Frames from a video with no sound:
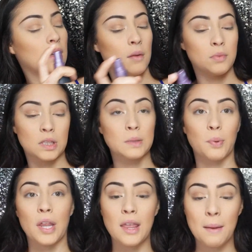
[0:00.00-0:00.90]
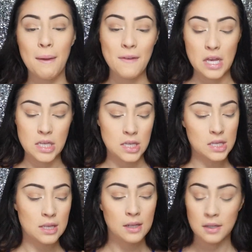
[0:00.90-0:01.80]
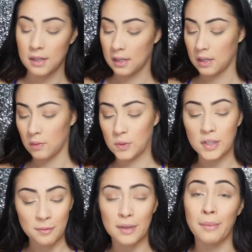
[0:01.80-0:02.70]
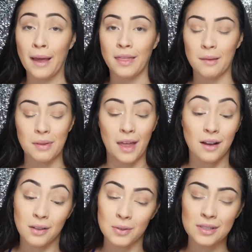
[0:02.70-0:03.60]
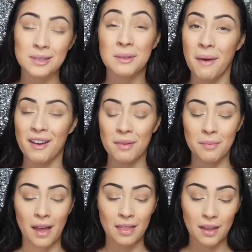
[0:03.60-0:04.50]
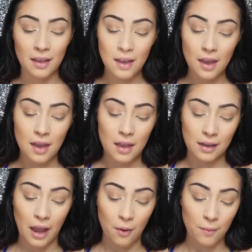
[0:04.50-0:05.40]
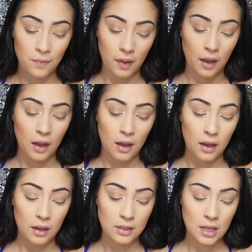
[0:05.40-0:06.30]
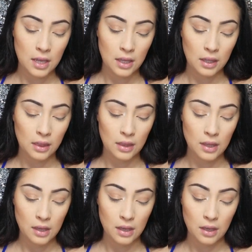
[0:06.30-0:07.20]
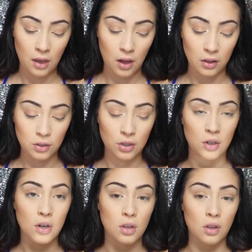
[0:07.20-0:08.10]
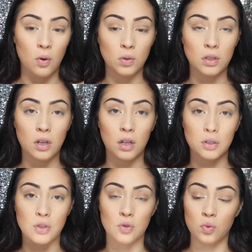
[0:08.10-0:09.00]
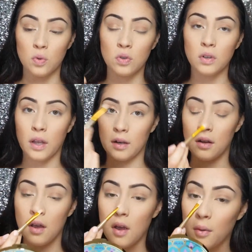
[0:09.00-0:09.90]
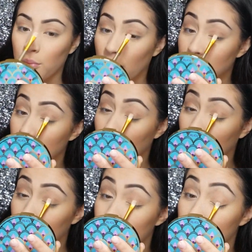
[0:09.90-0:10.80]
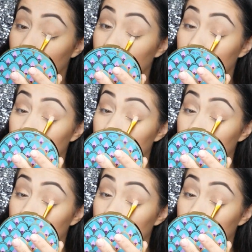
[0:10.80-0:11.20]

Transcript: and spray that in my face. Which wouldn't have been a bad thing, but that close might have been a bad thing. Now, taking the color, the golden color Jewel, and pressing that into the lid.